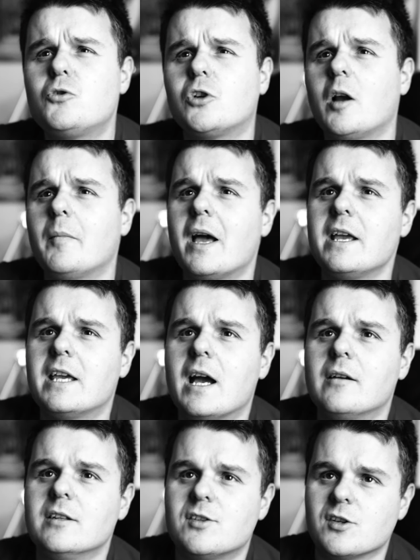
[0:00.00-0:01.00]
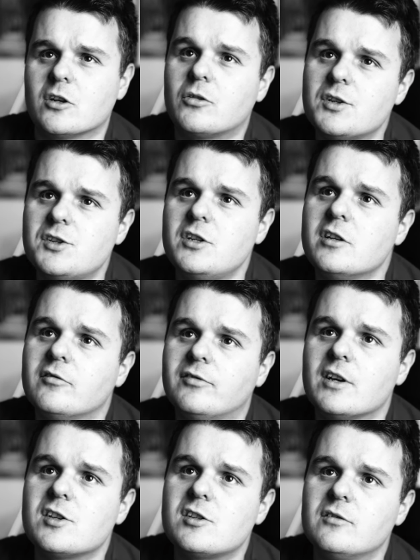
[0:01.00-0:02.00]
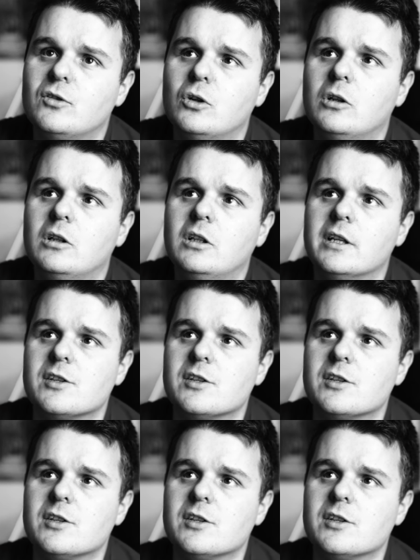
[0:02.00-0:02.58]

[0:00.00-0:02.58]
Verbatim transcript: try and make out it's a Christian festival,